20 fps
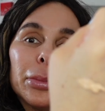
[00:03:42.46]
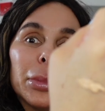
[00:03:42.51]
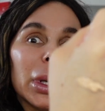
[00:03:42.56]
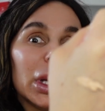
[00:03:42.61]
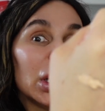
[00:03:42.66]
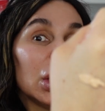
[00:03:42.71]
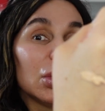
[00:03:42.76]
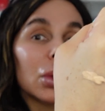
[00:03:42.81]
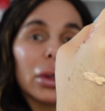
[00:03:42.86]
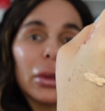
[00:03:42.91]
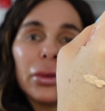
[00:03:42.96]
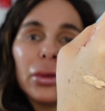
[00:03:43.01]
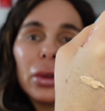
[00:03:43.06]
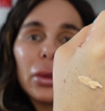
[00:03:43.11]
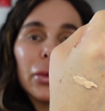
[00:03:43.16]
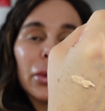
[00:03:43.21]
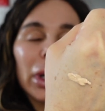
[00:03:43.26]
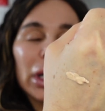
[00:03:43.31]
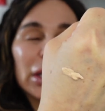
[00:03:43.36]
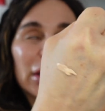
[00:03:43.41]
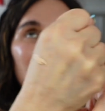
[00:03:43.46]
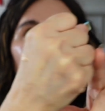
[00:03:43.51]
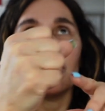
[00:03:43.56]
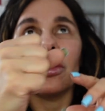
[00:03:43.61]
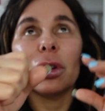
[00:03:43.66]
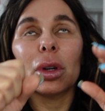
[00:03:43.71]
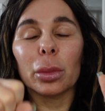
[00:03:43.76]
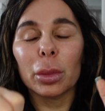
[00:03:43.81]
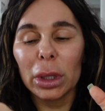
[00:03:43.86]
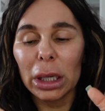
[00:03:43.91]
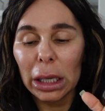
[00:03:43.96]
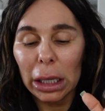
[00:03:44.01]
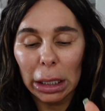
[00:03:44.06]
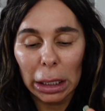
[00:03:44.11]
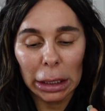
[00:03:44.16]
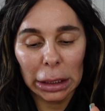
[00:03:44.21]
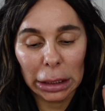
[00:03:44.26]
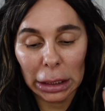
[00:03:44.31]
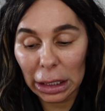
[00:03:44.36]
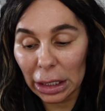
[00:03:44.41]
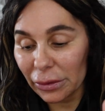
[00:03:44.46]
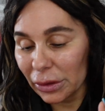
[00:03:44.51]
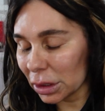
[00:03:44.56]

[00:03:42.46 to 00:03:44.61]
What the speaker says: Beautiful, friends. The formula, I love